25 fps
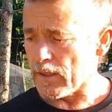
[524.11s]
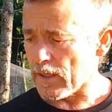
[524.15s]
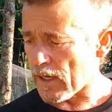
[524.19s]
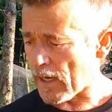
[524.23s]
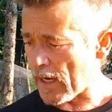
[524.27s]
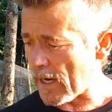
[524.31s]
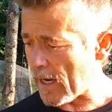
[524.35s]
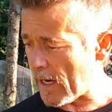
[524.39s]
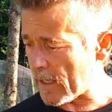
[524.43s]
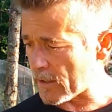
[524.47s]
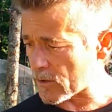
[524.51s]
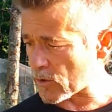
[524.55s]

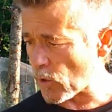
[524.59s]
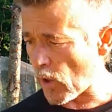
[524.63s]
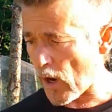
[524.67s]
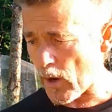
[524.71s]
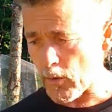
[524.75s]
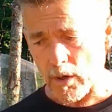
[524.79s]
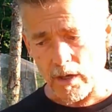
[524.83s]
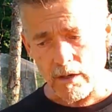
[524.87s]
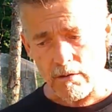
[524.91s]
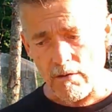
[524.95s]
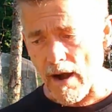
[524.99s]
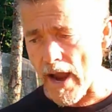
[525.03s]
So I
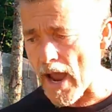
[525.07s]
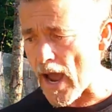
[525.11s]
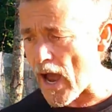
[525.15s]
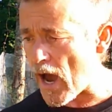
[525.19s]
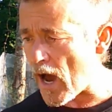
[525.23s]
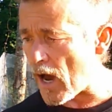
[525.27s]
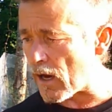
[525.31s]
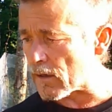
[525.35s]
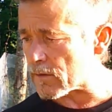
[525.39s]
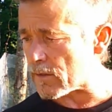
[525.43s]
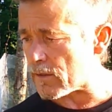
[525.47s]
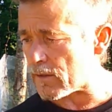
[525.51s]
went
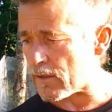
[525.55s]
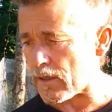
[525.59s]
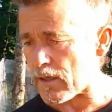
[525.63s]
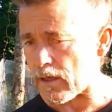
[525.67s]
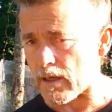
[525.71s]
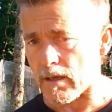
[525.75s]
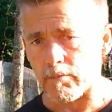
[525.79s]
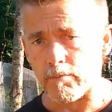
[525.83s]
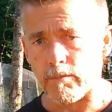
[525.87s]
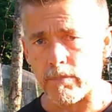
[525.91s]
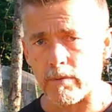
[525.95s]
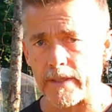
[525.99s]
around
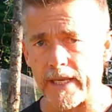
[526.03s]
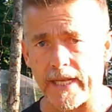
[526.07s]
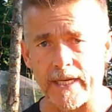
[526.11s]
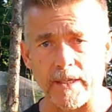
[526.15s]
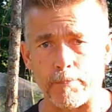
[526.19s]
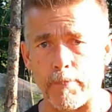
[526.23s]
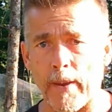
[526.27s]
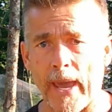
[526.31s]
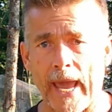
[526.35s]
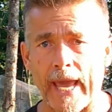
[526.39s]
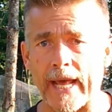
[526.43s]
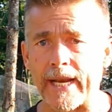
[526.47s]
in a
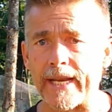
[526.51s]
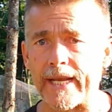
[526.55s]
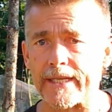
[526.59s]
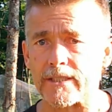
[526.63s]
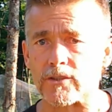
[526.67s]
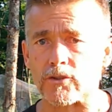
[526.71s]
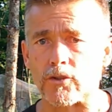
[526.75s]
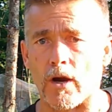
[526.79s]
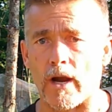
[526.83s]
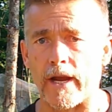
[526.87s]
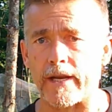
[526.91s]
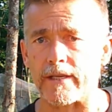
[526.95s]

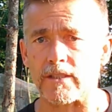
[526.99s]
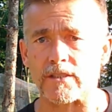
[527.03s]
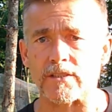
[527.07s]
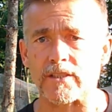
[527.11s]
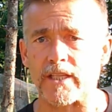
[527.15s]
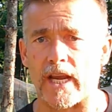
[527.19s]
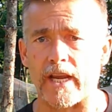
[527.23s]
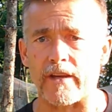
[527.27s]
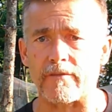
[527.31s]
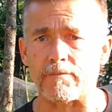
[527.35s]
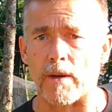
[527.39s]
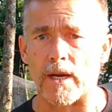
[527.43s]
panic trying to
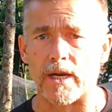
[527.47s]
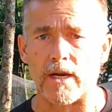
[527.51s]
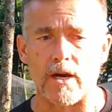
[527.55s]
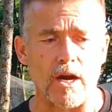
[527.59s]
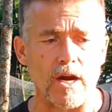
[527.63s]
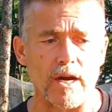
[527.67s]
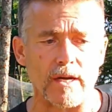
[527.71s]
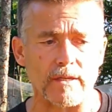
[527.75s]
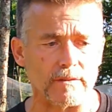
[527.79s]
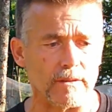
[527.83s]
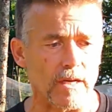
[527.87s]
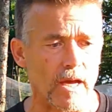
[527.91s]
save my
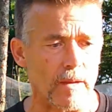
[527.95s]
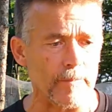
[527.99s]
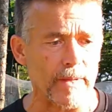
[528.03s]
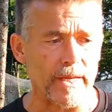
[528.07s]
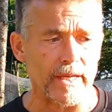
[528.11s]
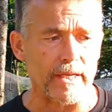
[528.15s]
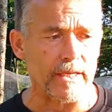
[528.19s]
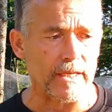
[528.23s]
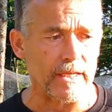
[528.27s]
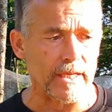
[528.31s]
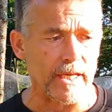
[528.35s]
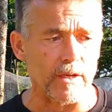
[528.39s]
garden. I
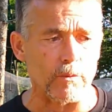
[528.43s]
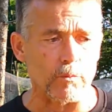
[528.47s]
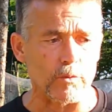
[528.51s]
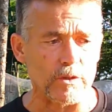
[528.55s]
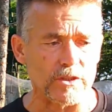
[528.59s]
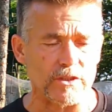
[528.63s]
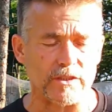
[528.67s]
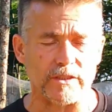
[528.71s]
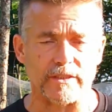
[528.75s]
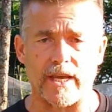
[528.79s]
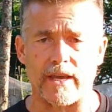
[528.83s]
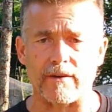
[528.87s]
mean, it
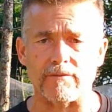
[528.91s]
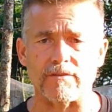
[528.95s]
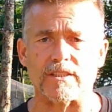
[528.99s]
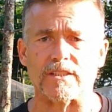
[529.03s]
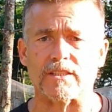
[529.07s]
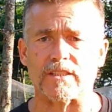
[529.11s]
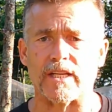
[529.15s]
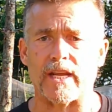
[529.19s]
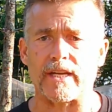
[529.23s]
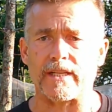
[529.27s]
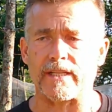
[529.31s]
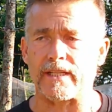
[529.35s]
was
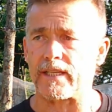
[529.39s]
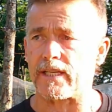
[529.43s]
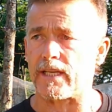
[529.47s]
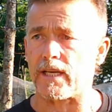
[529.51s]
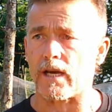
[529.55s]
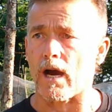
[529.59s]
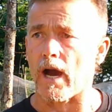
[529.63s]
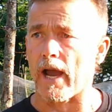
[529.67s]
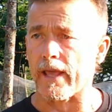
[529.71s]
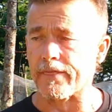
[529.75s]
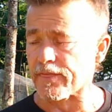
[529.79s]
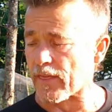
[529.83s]
devastating.
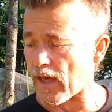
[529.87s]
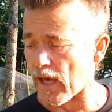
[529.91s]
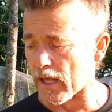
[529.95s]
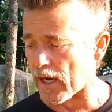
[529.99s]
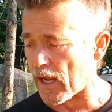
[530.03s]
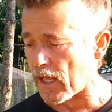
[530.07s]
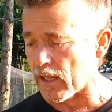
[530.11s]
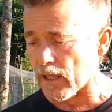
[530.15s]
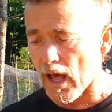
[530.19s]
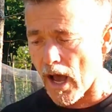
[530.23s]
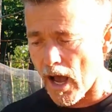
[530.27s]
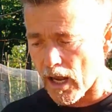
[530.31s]
I thought
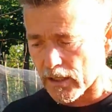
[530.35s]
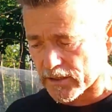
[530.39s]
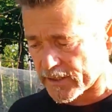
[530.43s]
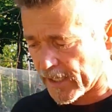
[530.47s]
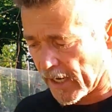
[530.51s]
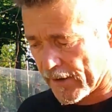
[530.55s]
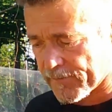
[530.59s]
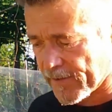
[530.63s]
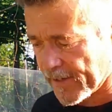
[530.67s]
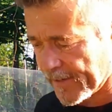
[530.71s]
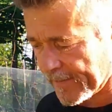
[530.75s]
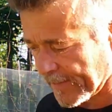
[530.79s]
I lost
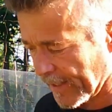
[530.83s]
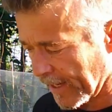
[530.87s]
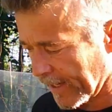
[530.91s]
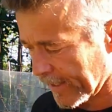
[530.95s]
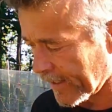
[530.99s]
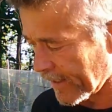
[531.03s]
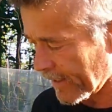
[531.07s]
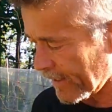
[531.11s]
everything.